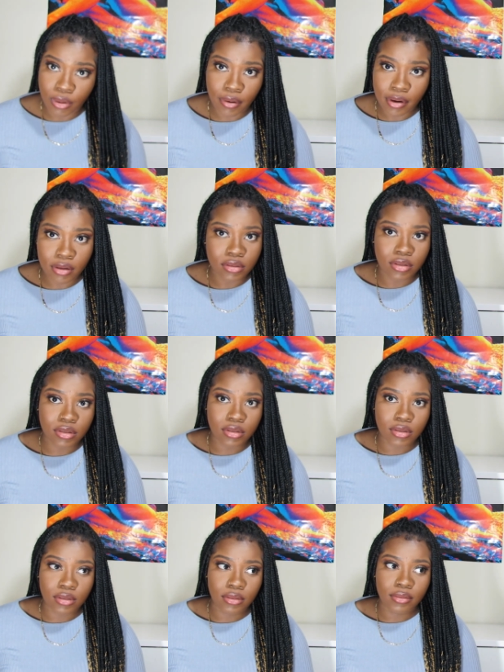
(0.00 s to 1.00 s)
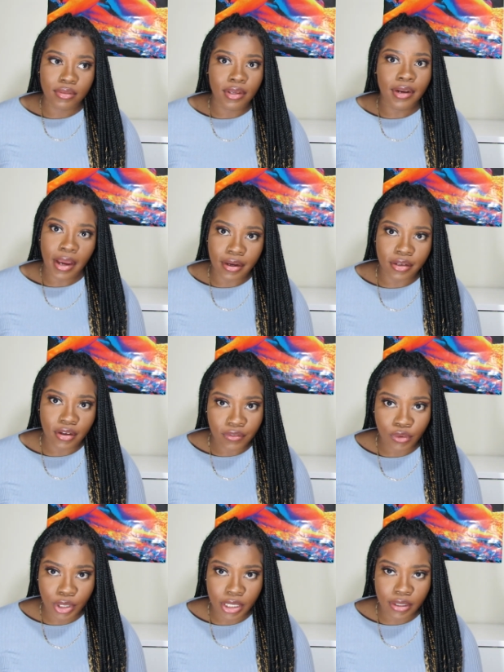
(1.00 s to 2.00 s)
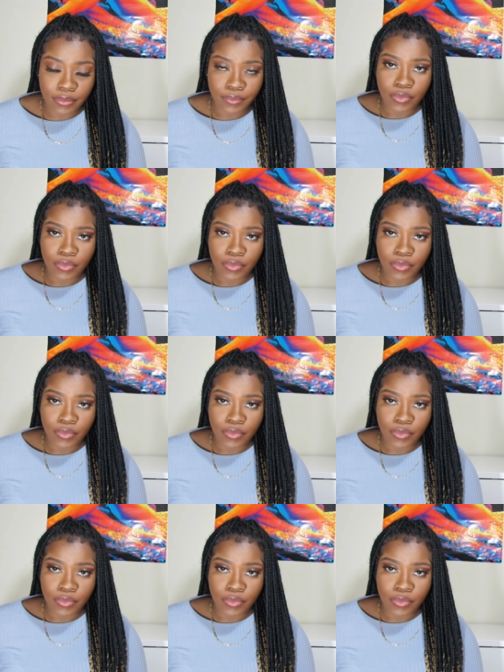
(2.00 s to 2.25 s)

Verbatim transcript: or else you're not going to avoid it.